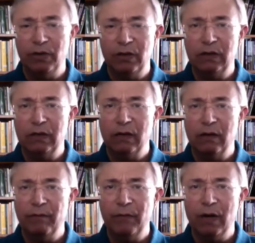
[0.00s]
But uh,
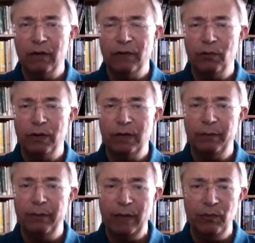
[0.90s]
uh what the
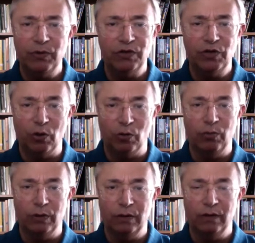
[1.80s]
papers show,
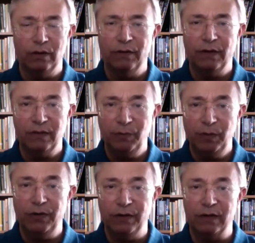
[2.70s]
what the, the
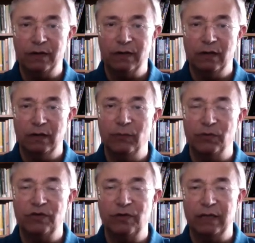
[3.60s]
experience uh,
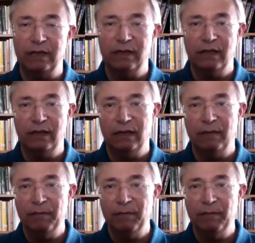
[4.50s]
demonstrates, is that